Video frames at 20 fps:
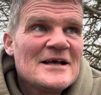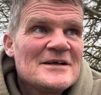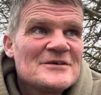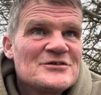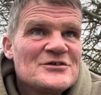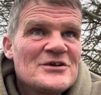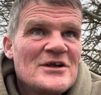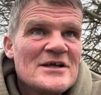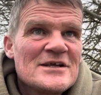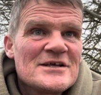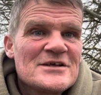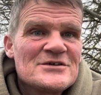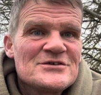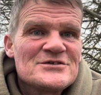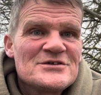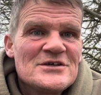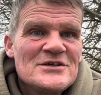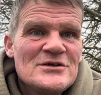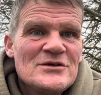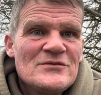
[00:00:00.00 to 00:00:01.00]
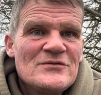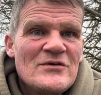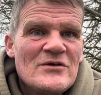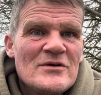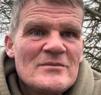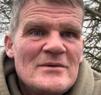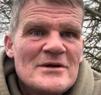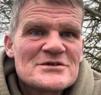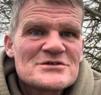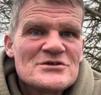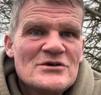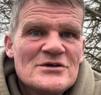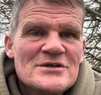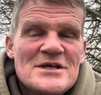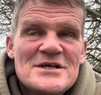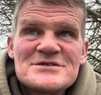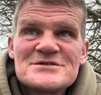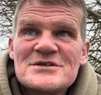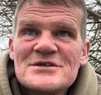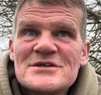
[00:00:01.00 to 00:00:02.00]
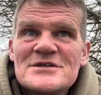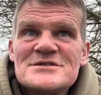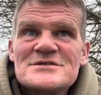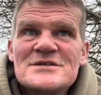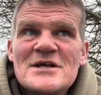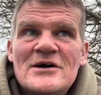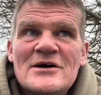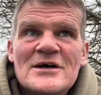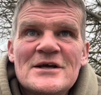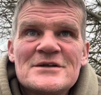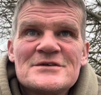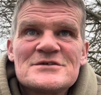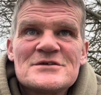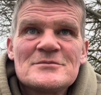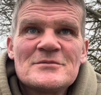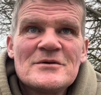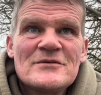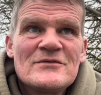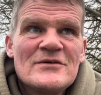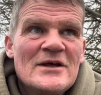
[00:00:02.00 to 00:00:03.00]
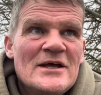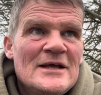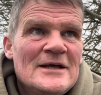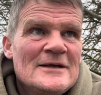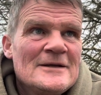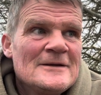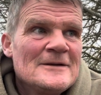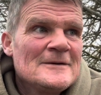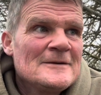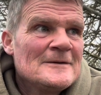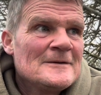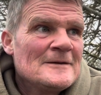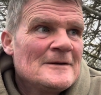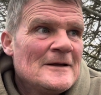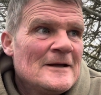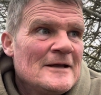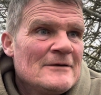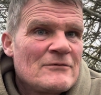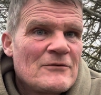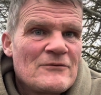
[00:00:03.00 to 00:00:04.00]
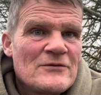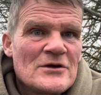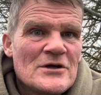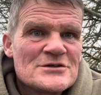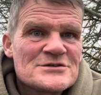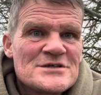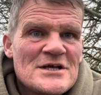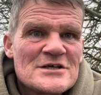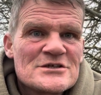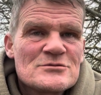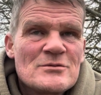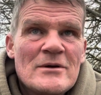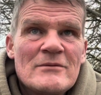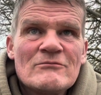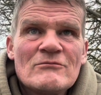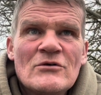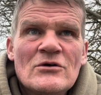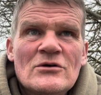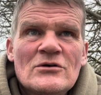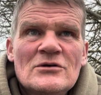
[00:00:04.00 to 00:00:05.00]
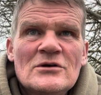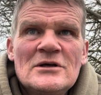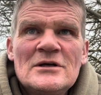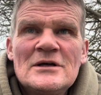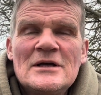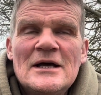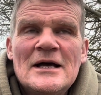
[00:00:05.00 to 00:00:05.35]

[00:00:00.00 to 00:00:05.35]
Today continued very much like yesterday started, to be fair. Everything I touched went wrong.